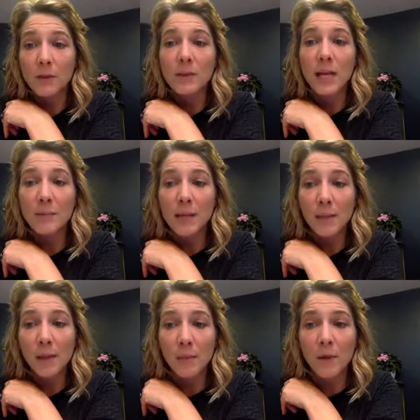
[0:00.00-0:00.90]
Same
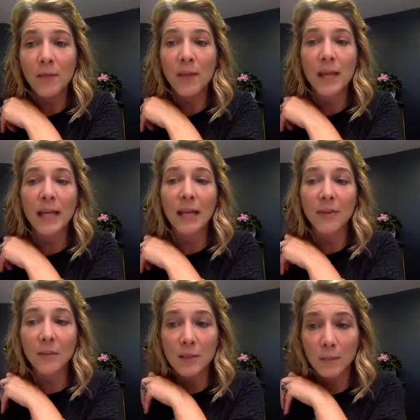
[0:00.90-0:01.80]
time of the month that I get
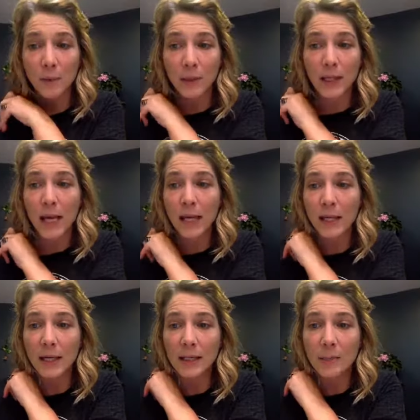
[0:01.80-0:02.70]
them typically, I
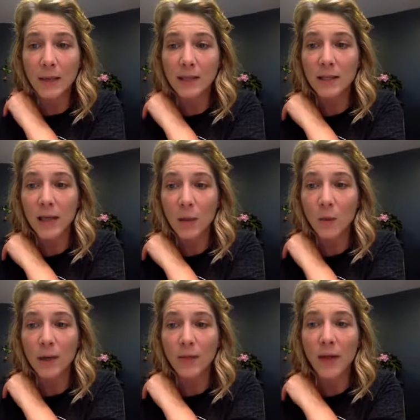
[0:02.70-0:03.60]
can expect to get
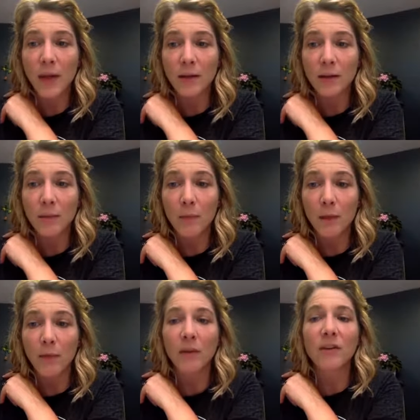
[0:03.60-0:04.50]
one at the end of the
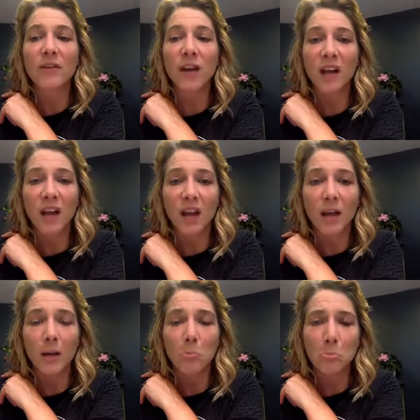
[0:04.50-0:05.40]
month
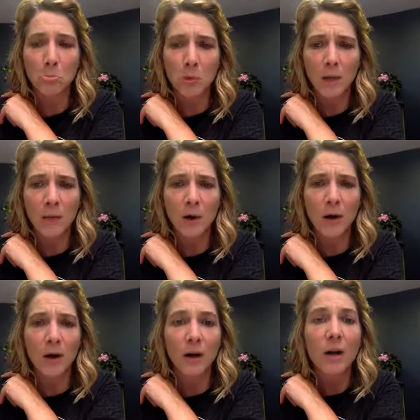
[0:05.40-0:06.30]
today.
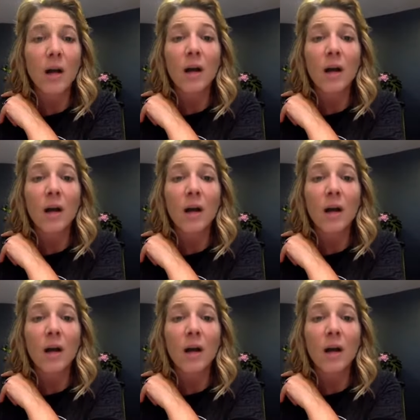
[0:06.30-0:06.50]
Bummer.